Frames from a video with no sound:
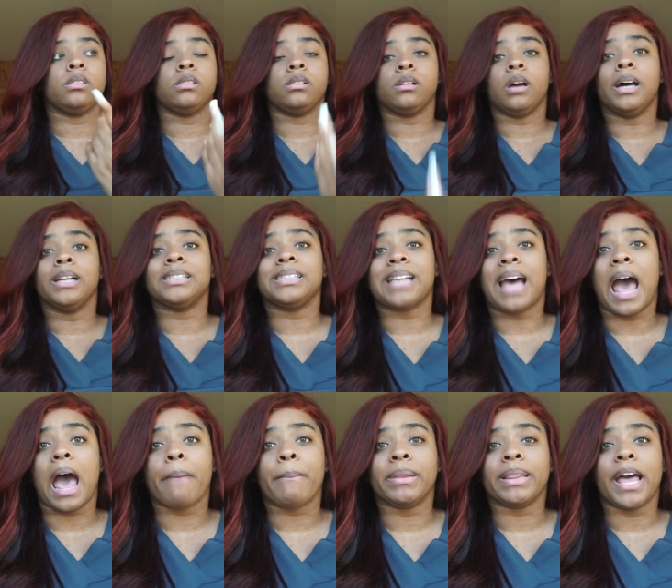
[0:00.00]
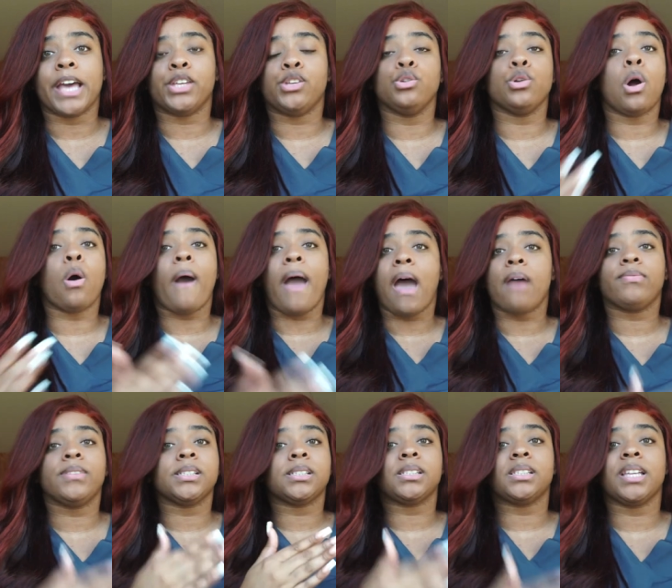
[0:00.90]
assignment. Like you don't have
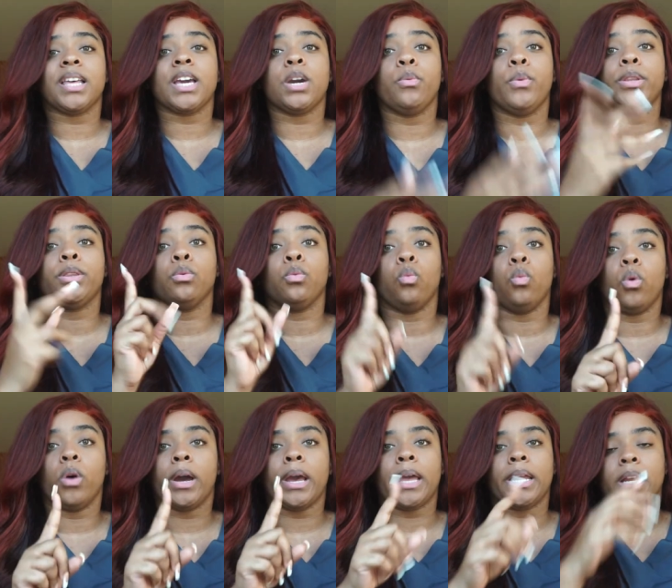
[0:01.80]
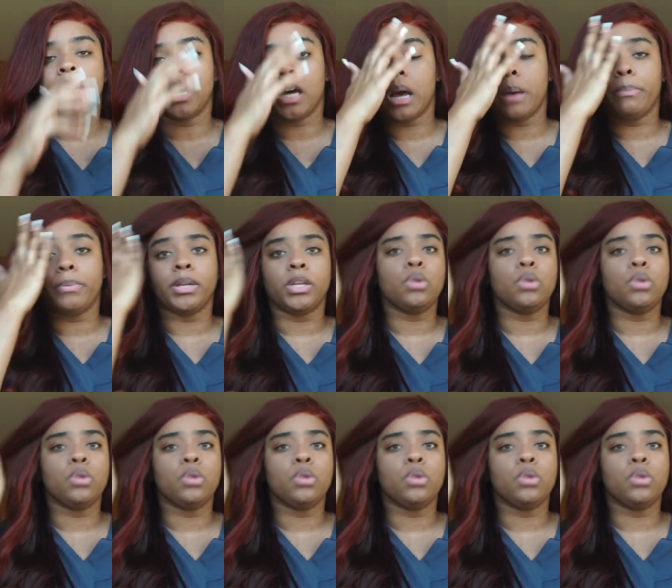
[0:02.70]
to stick with one company.